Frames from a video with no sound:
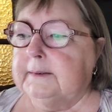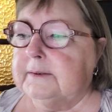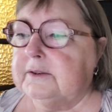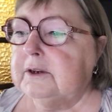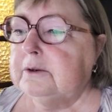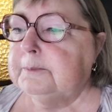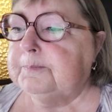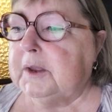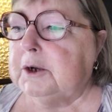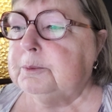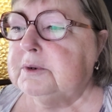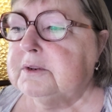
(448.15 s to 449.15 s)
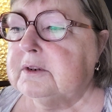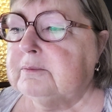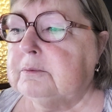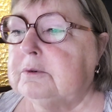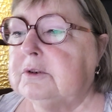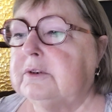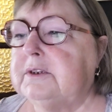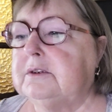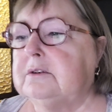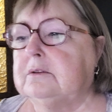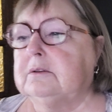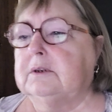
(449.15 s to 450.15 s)
So help conserve water,
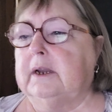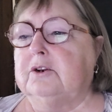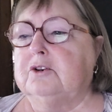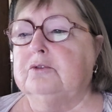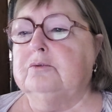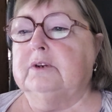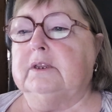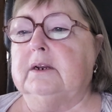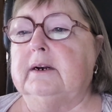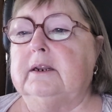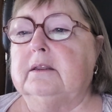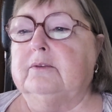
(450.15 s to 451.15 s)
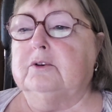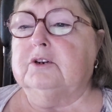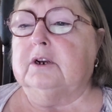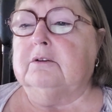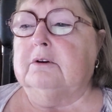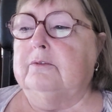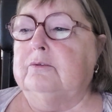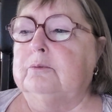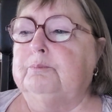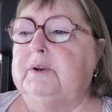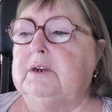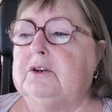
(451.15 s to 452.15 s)
as can shortening the length of your shower overall.
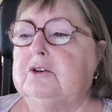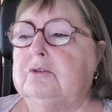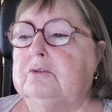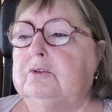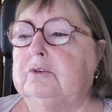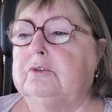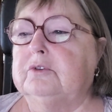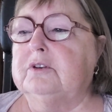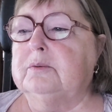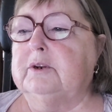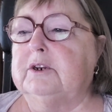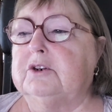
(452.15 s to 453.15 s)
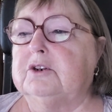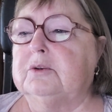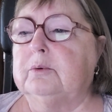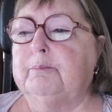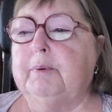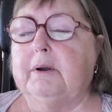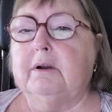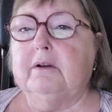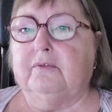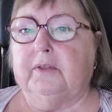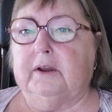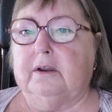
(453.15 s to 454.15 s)
Be sure not to switch to a
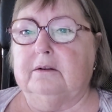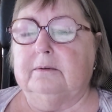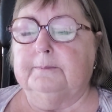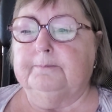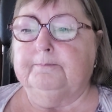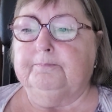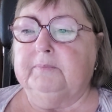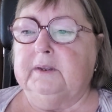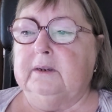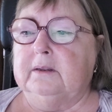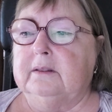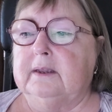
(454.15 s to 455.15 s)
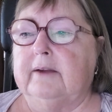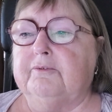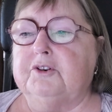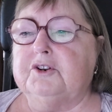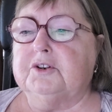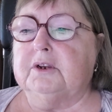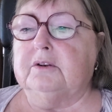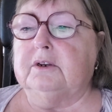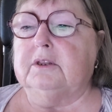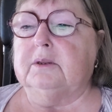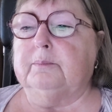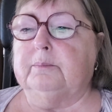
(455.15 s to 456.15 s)
bath though. The average soak
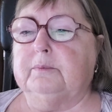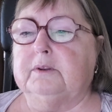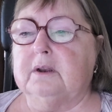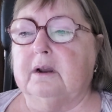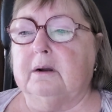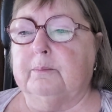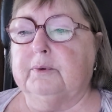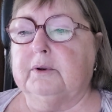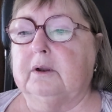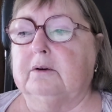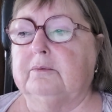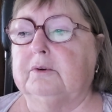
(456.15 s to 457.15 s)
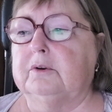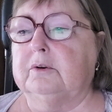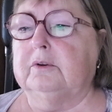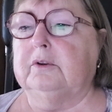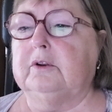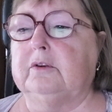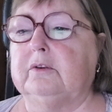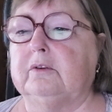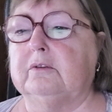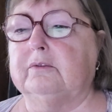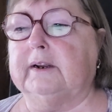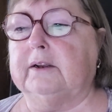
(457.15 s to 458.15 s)
in the tub
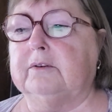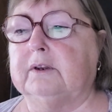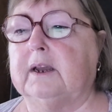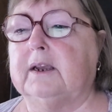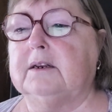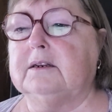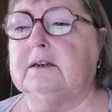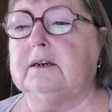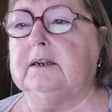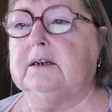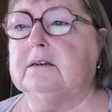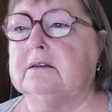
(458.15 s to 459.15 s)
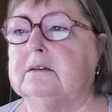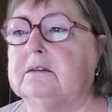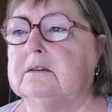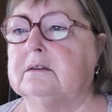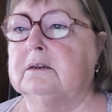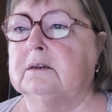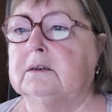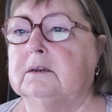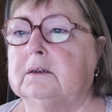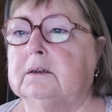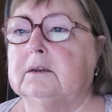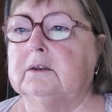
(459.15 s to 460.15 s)
uses around 80 litres.
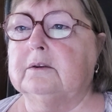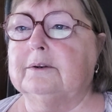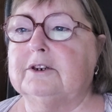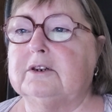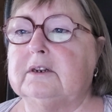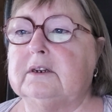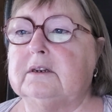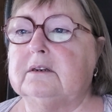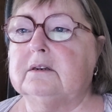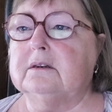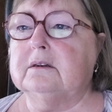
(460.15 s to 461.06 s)
So actually,